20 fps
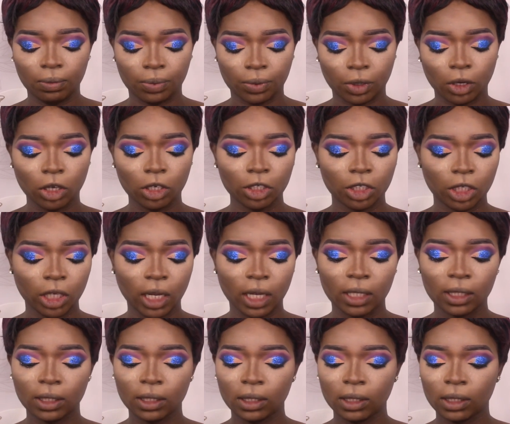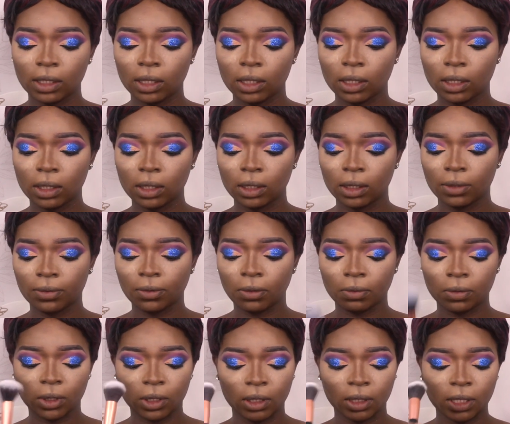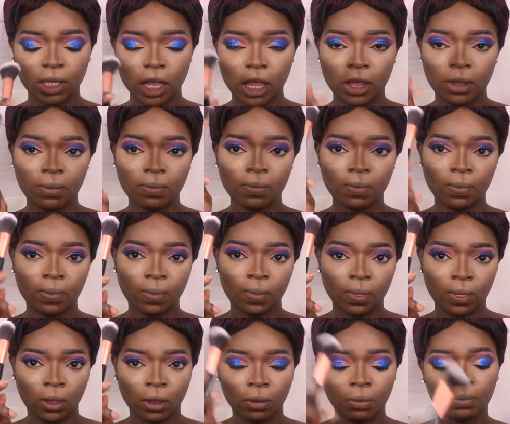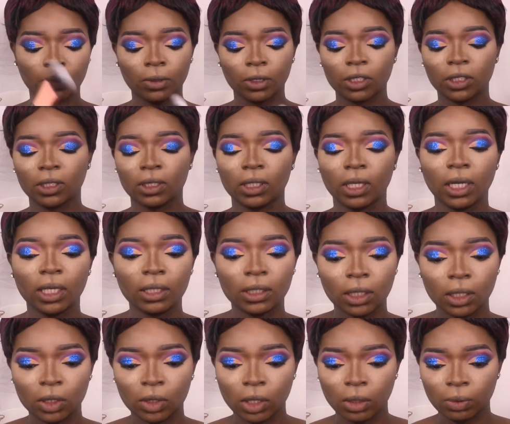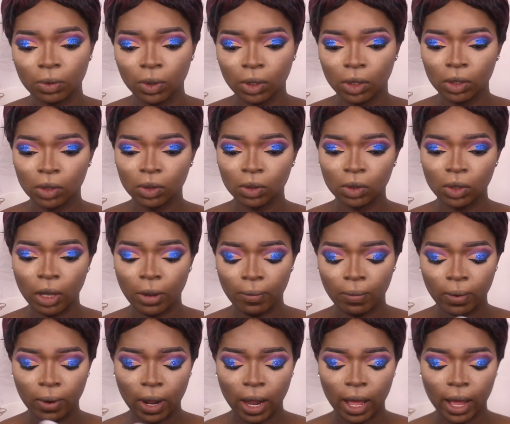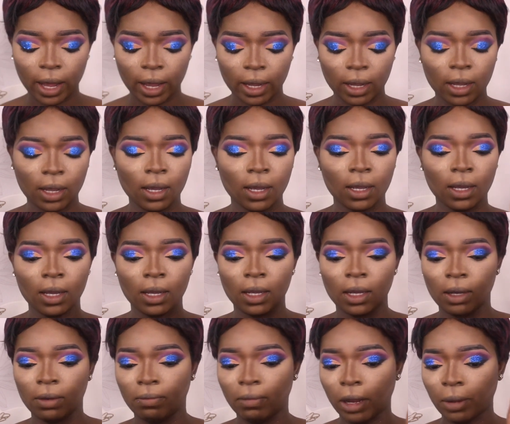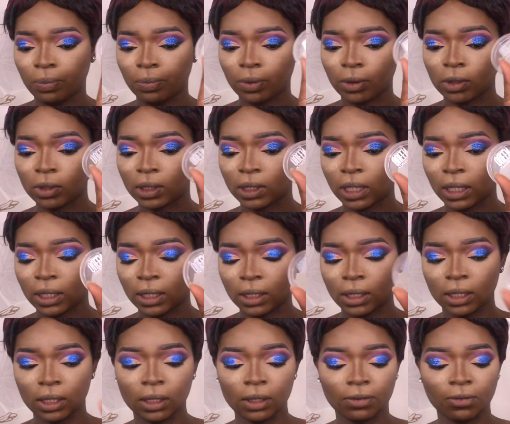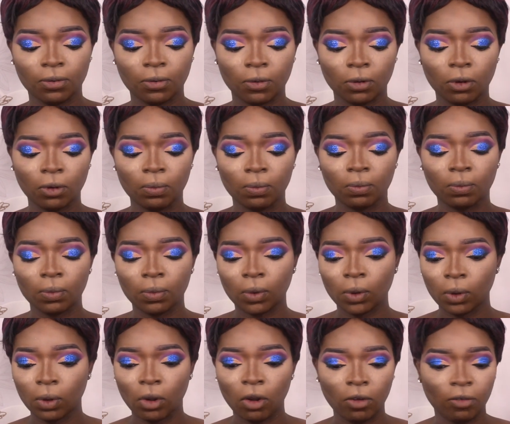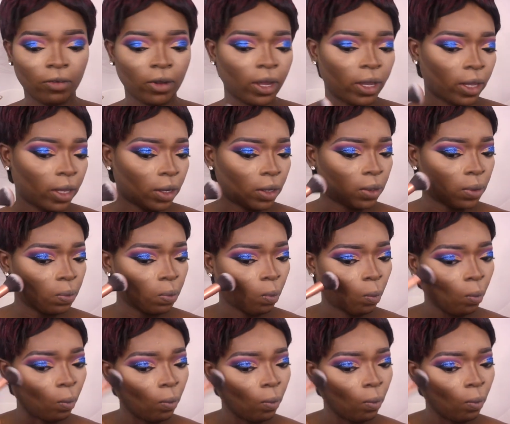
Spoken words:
brush, and this is from the same brush set. So I'm going to apply my bronzer. This is from CoverGirl.